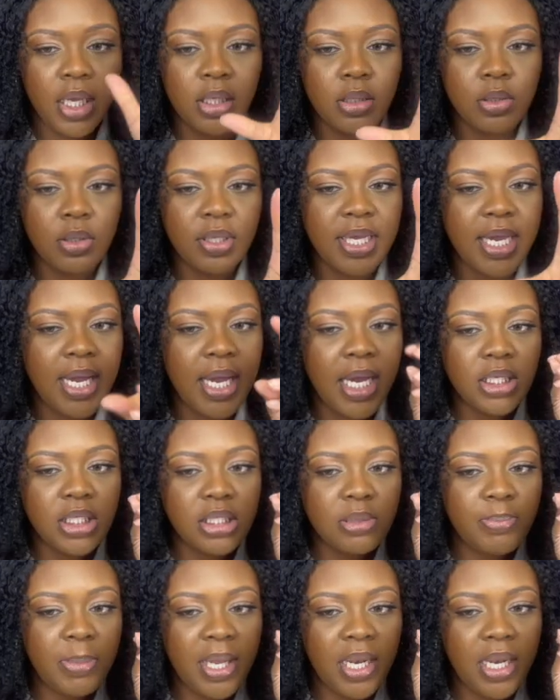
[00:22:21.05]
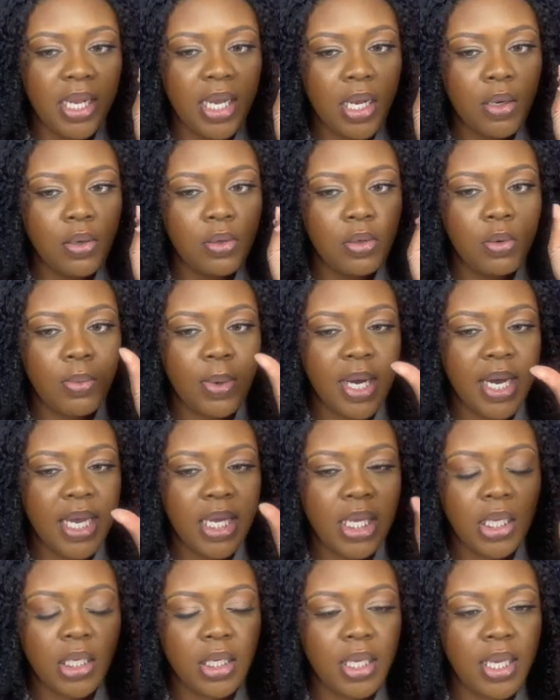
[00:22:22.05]
Ignore that. I just paid it. I don't know
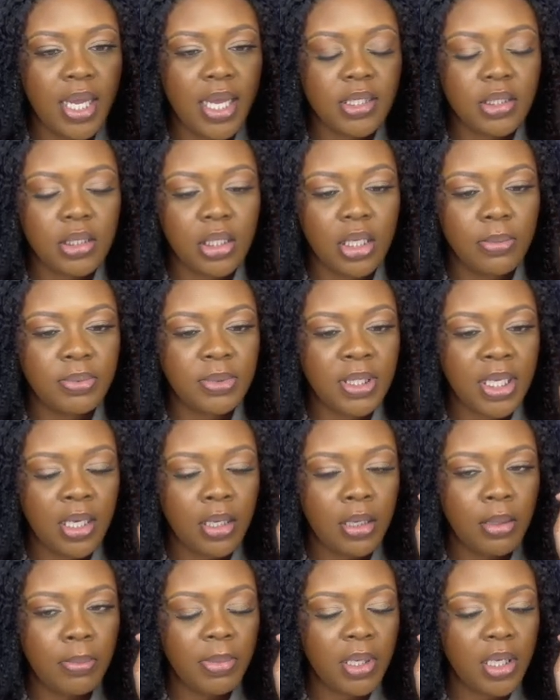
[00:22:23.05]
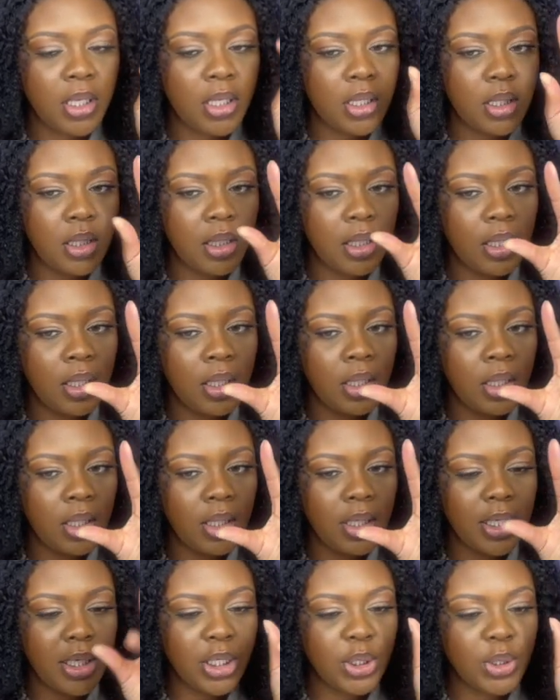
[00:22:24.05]
why it hasn't updated, but
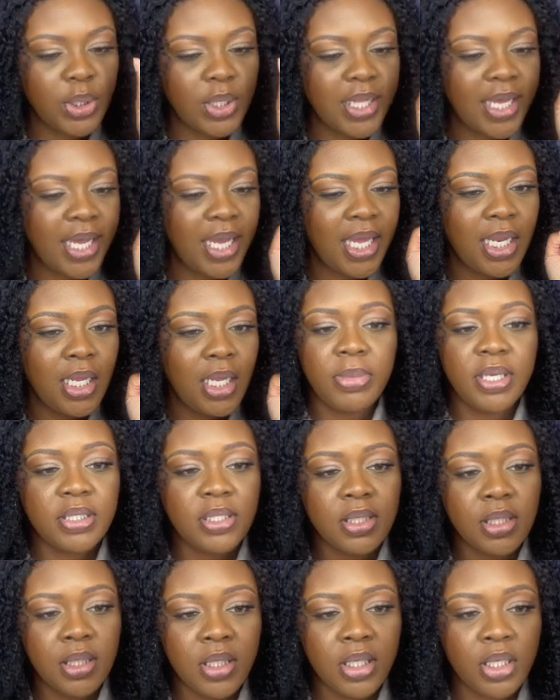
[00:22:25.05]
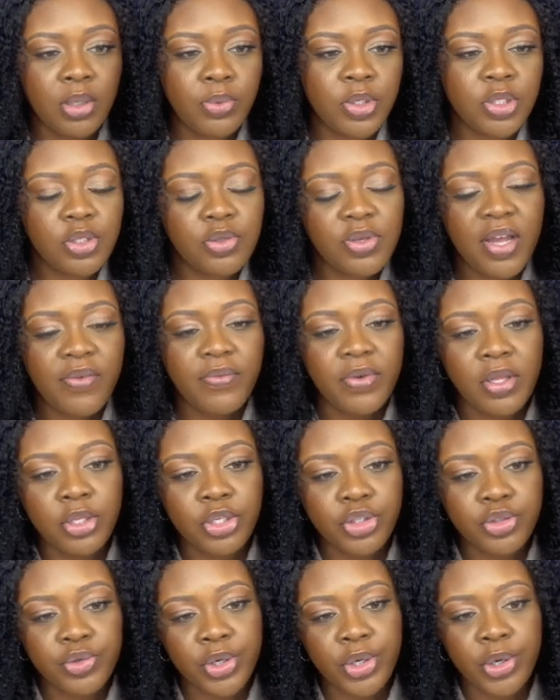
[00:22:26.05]
ignore that. Basically, once you have
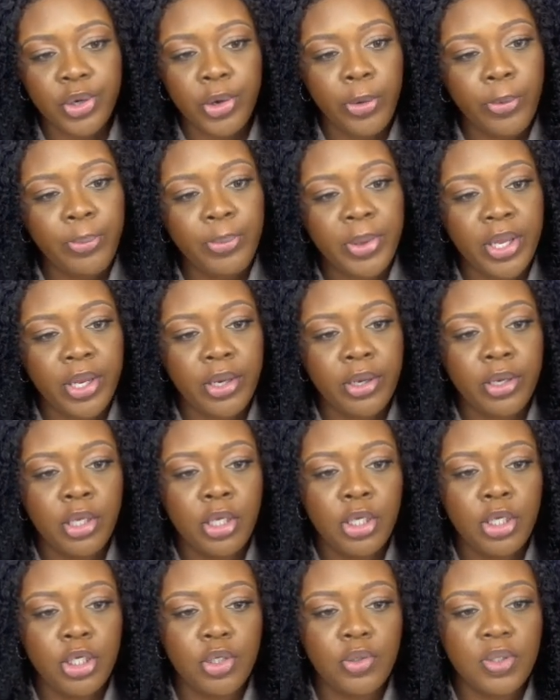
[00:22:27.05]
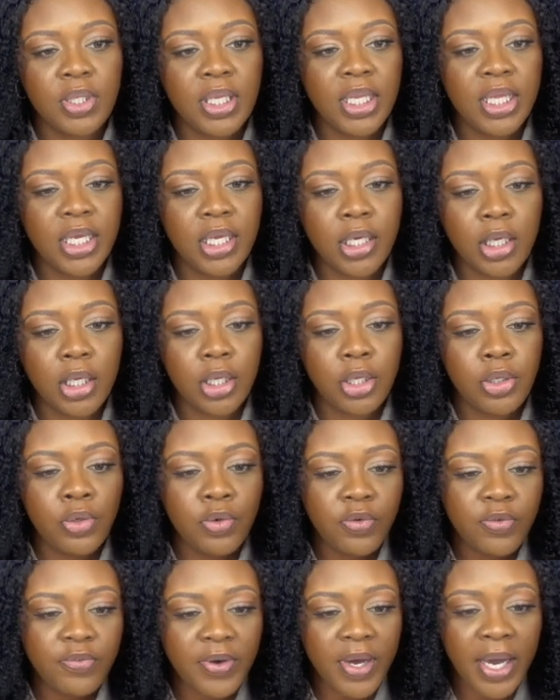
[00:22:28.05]
Illustrator open, you click
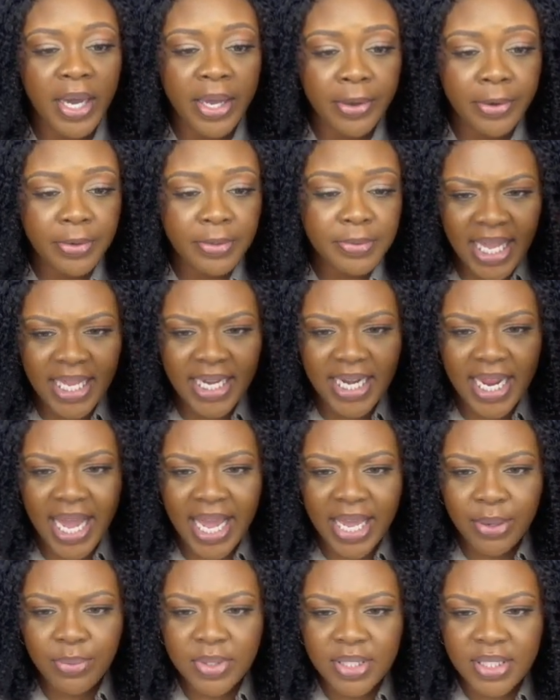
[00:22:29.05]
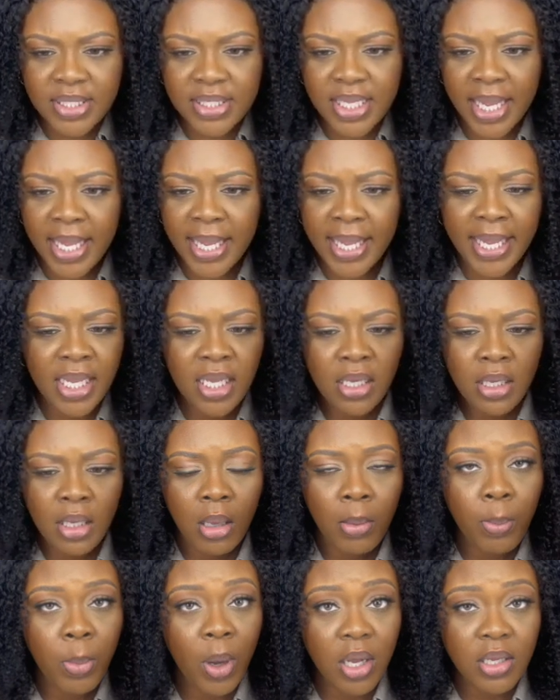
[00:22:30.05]
new file, and I would say
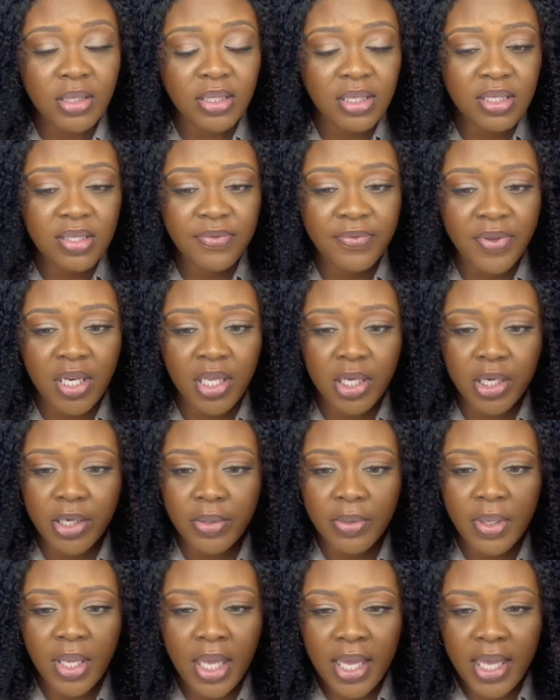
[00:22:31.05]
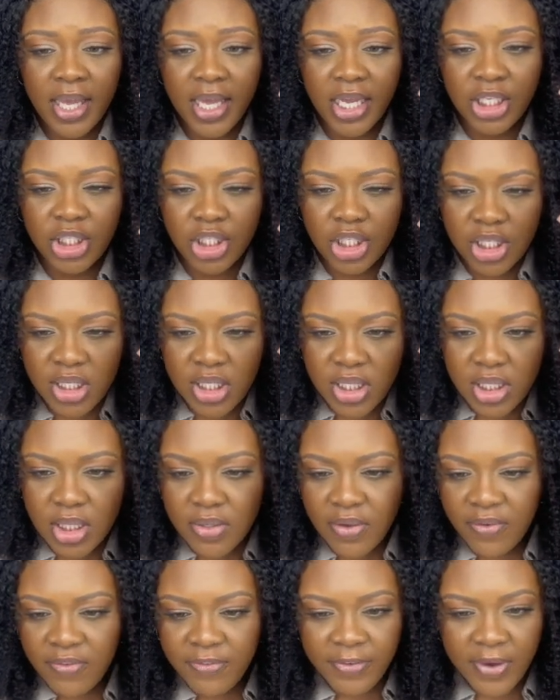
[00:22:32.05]
pause this video and just
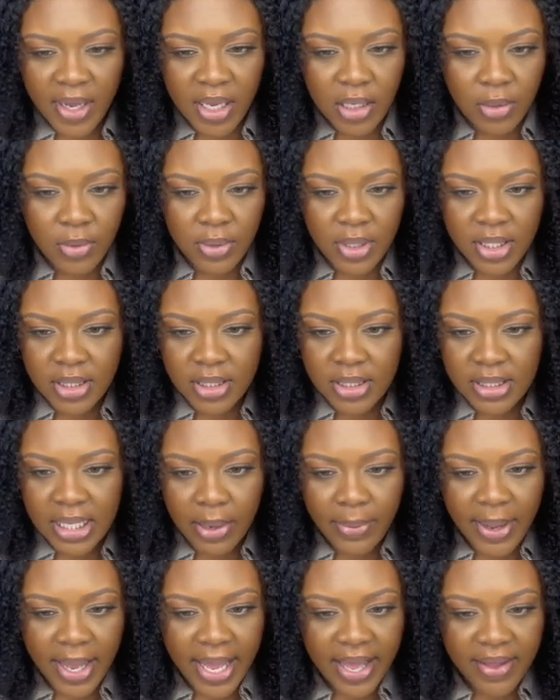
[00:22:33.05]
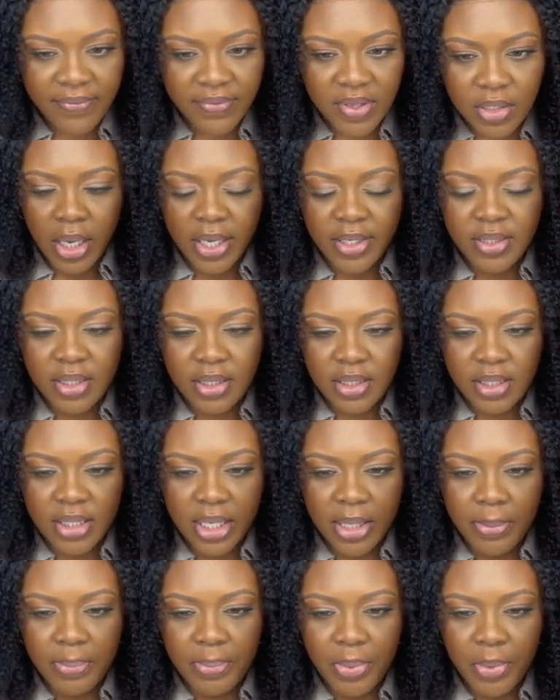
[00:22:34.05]
follow this how I have it. Here's a
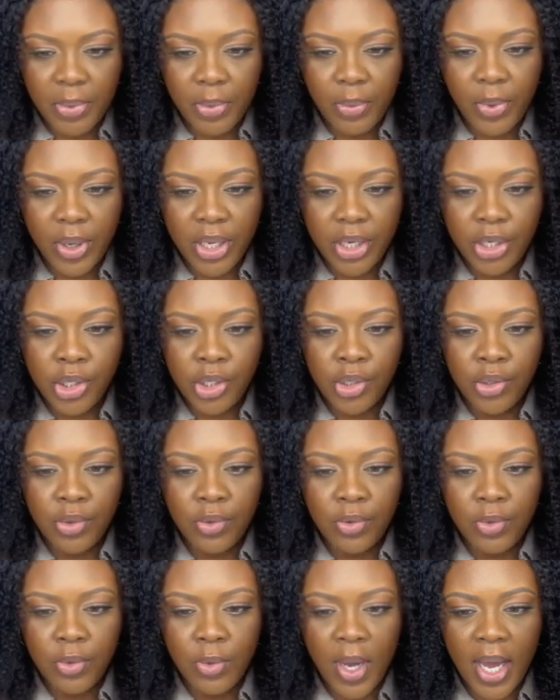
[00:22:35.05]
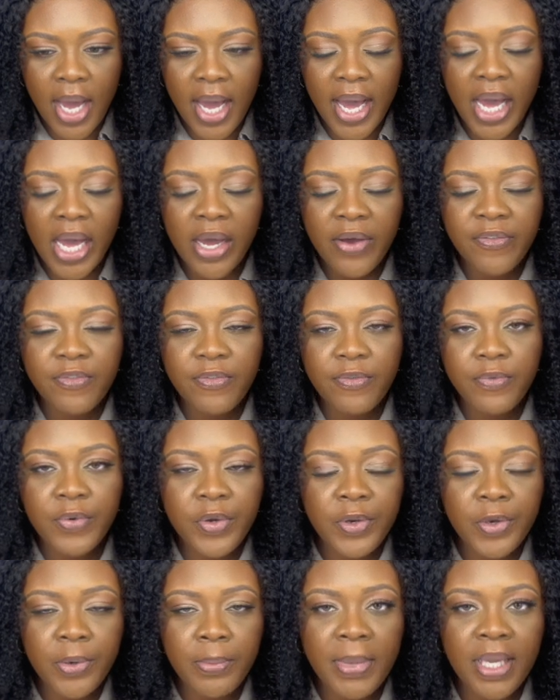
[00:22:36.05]
tip. When
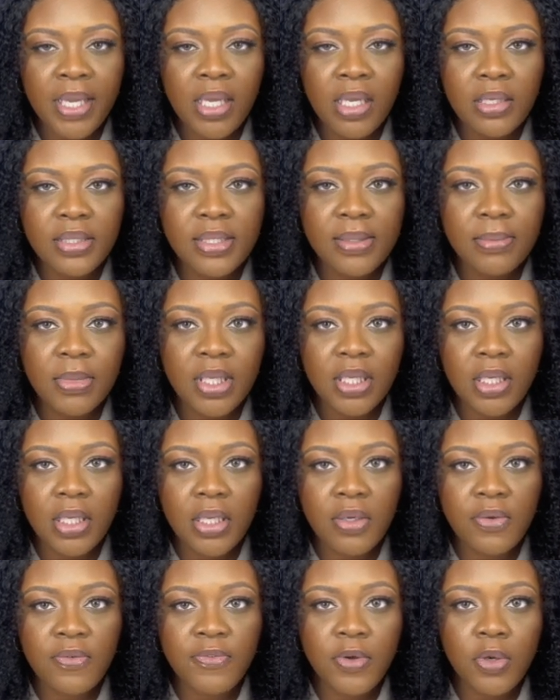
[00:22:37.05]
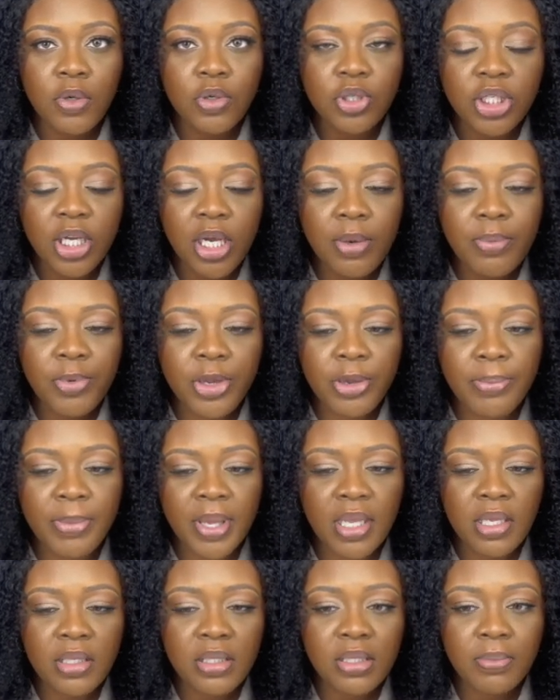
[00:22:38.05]
you're making something in Photoshop or you're
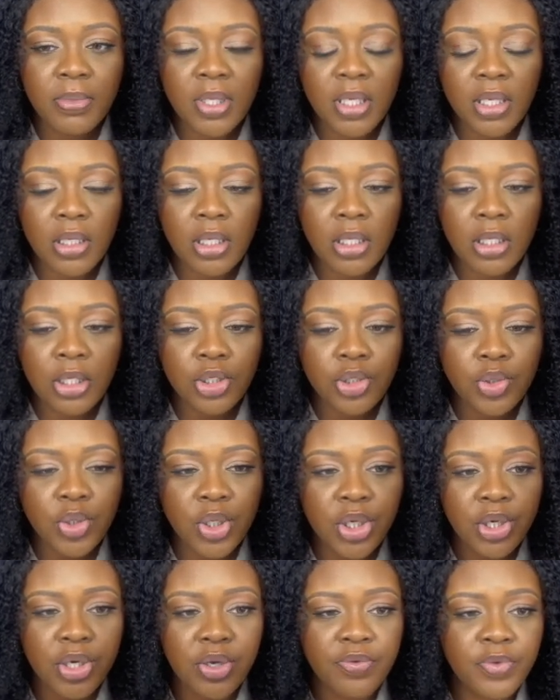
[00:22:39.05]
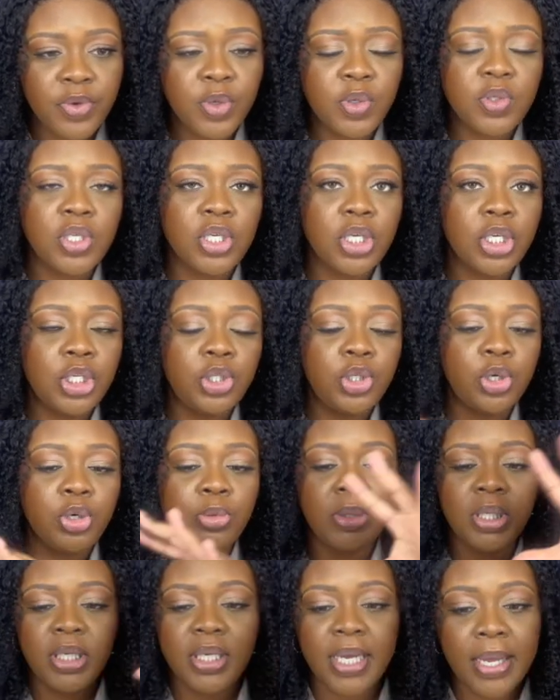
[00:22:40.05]
making something in Illustrator, if you're using
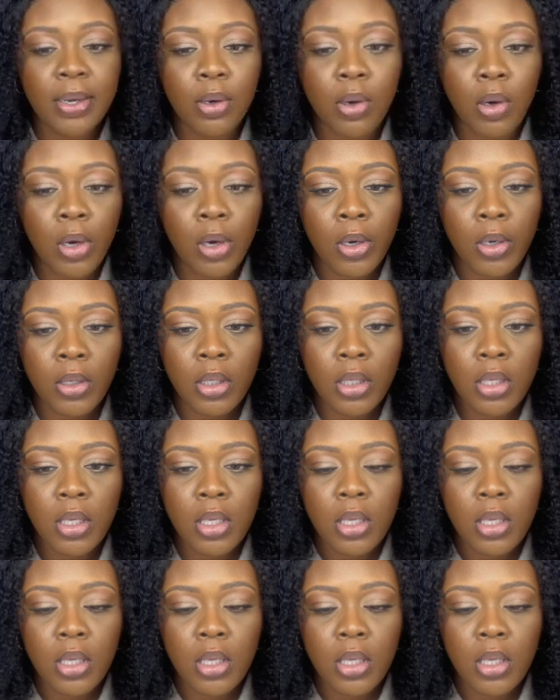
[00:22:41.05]
Adobe at all,